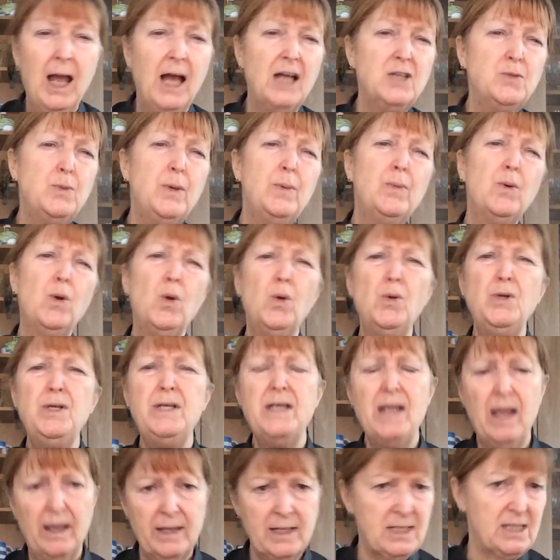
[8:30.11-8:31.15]
and we were all
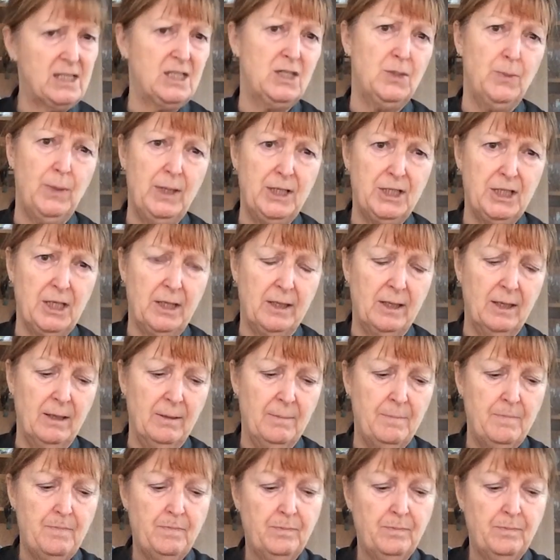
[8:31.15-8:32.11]
nice to each other,